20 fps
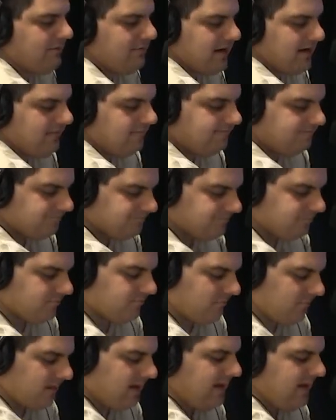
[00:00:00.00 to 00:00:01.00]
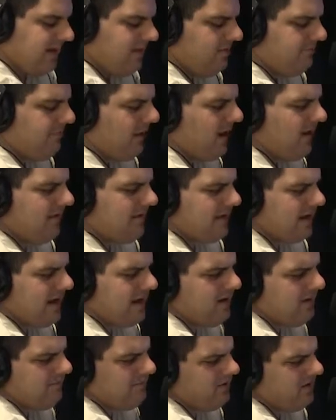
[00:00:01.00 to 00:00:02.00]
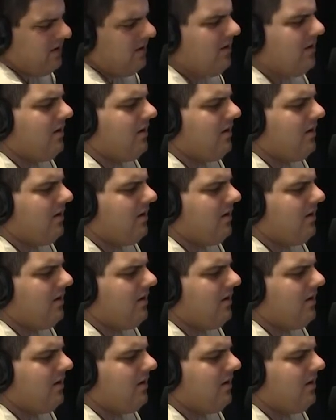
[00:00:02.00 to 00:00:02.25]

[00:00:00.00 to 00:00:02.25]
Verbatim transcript: I mean, he's part of that um